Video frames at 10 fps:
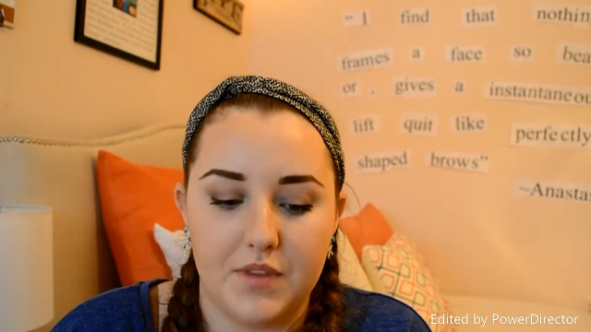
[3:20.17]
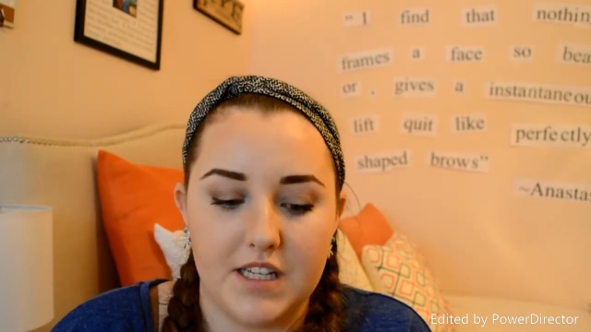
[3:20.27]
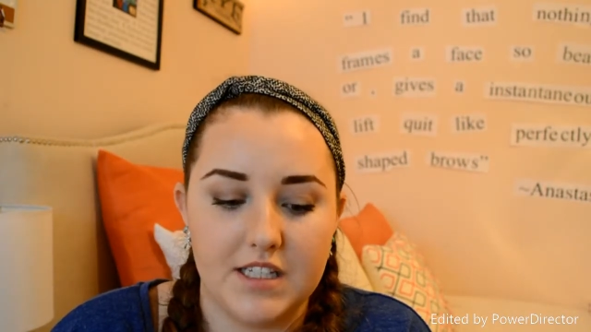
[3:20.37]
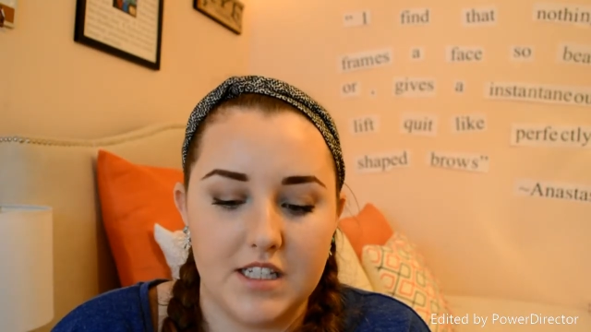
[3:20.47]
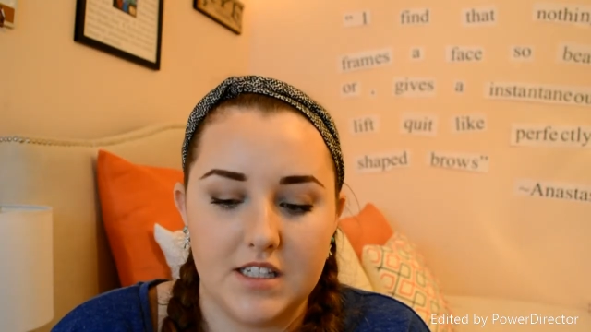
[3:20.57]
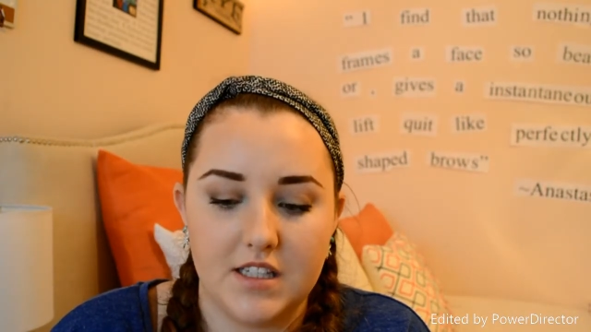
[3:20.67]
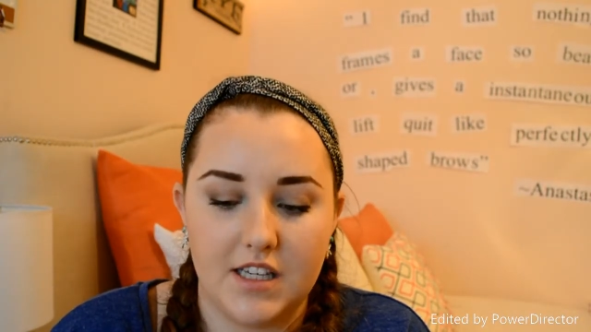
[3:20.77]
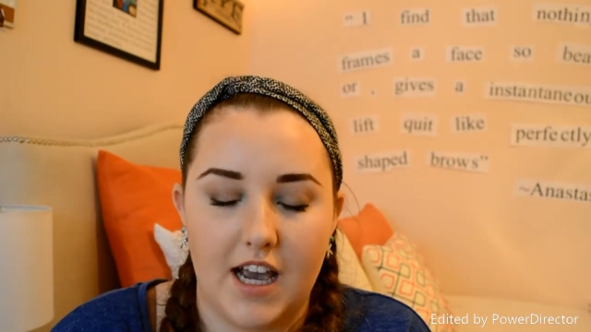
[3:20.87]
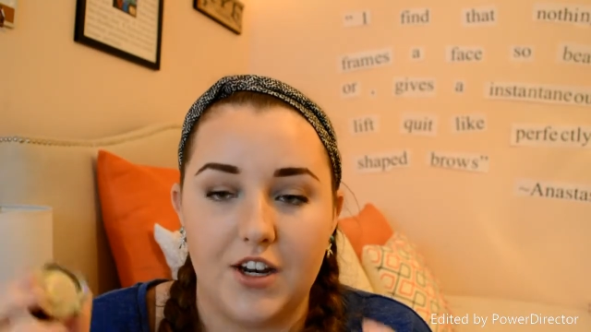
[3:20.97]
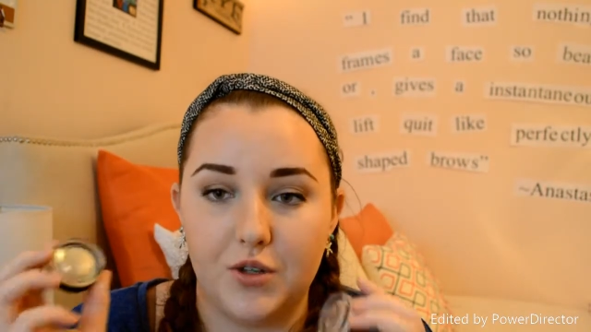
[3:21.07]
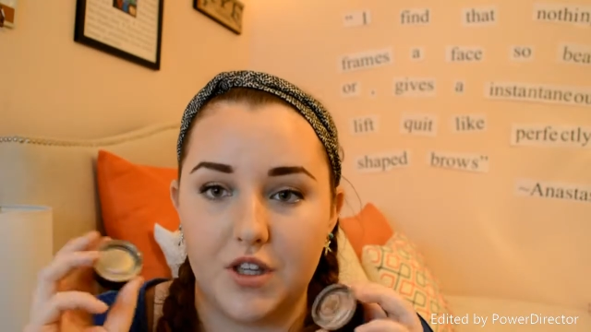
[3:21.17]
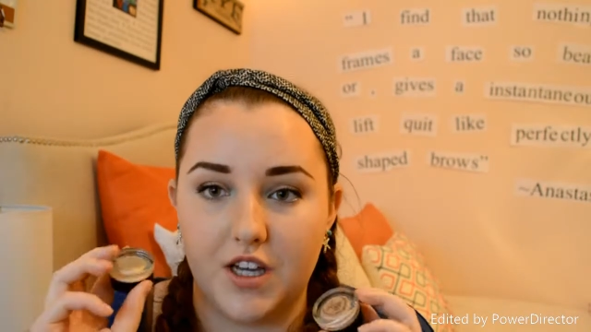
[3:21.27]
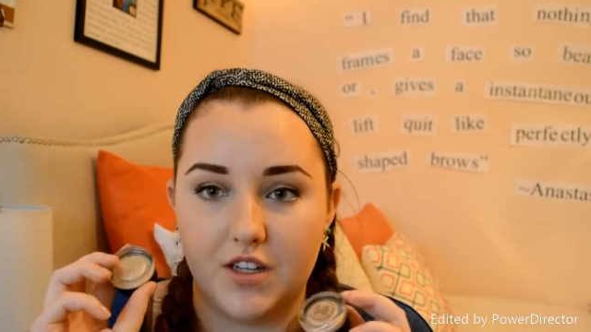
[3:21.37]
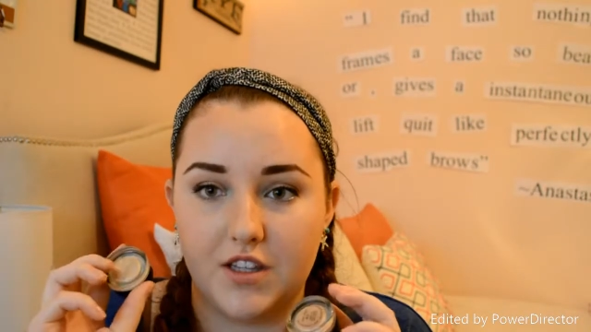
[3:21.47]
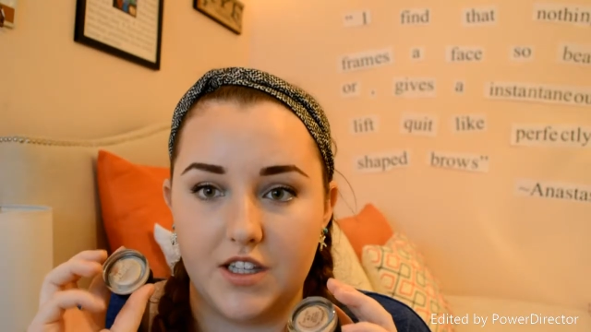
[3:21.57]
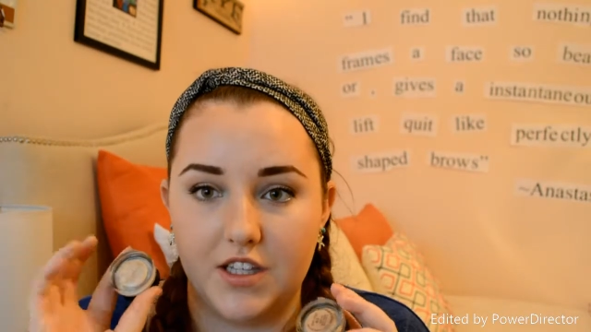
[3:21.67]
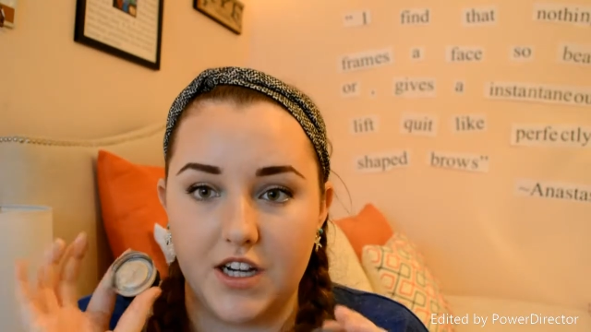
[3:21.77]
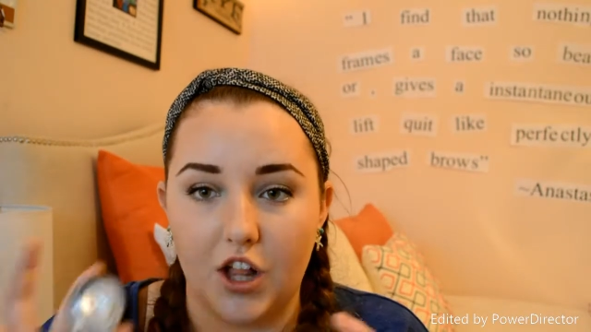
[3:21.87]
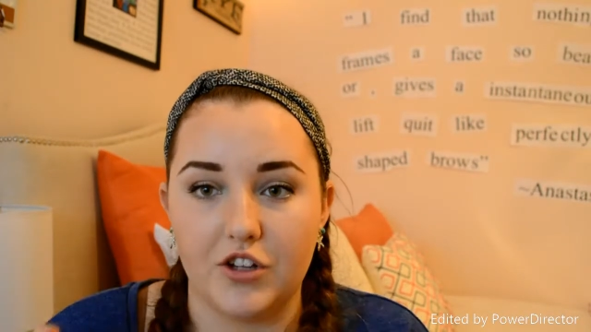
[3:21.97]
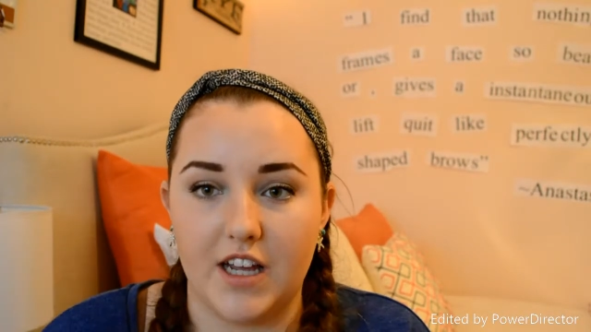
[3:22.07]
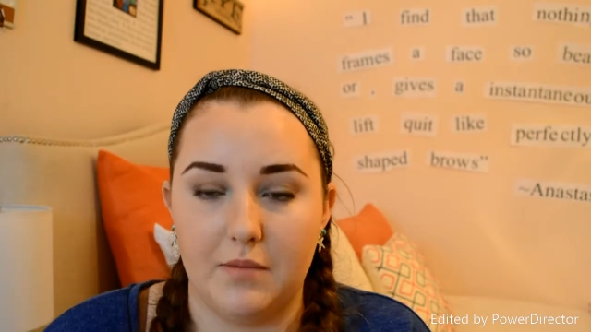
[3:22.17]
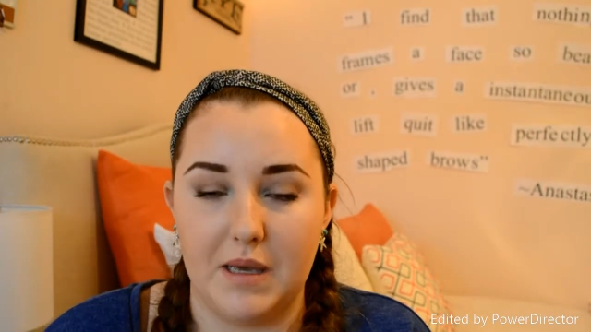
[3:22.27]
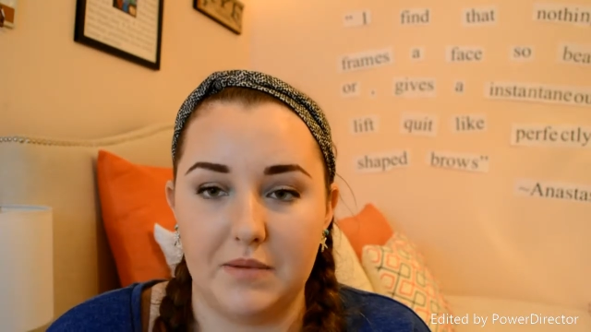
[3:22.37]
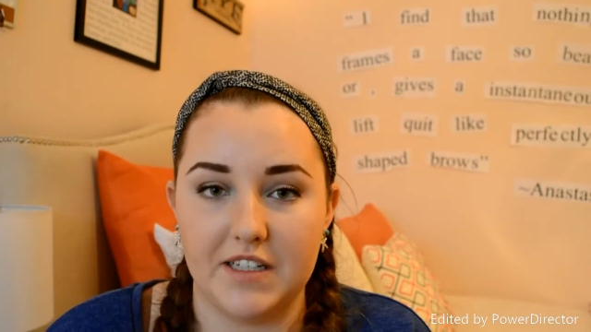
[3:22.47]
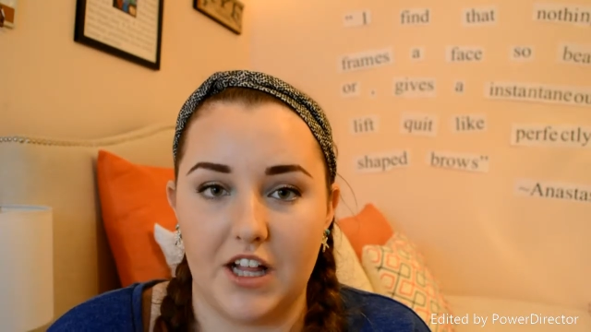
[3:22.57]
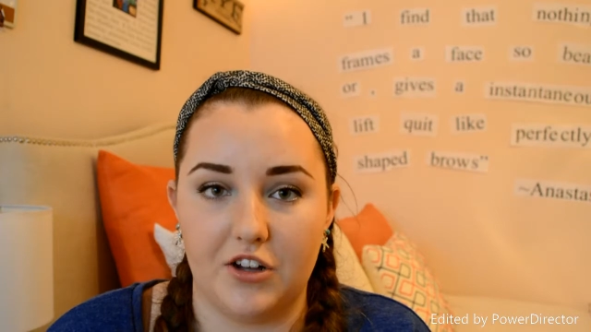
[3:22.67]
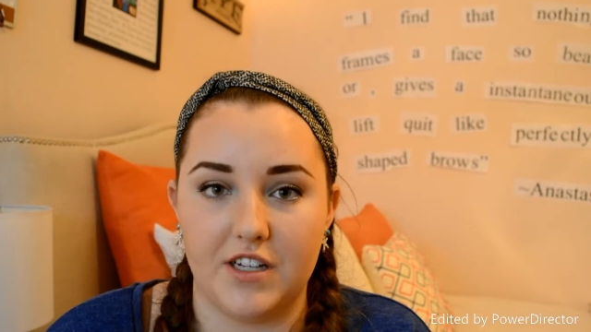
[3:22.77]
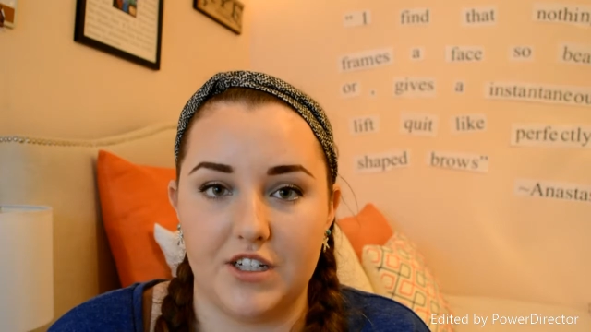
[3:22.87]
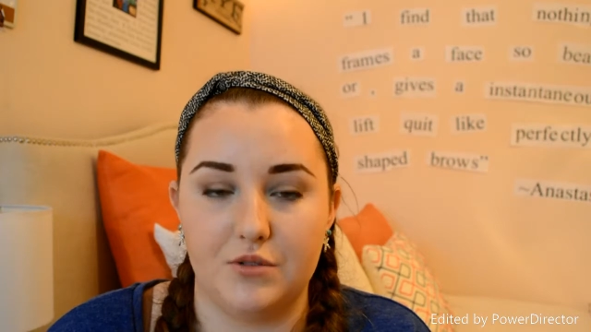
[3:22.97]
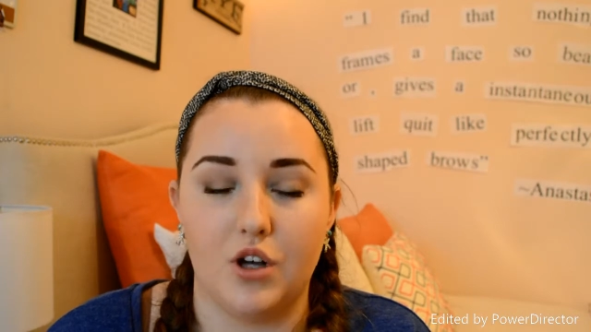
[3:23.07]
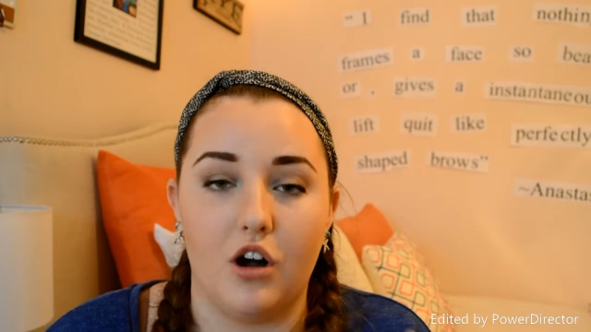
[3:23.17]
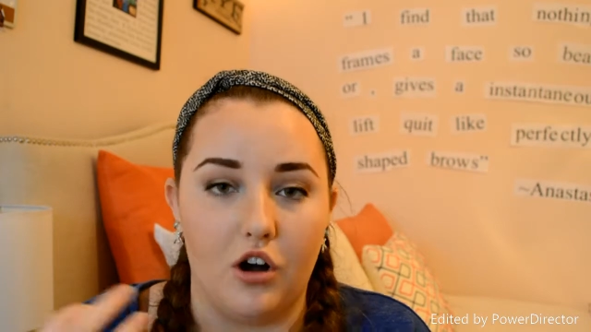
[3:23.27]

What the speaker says: this is the, I know that the Maybelline color tattoos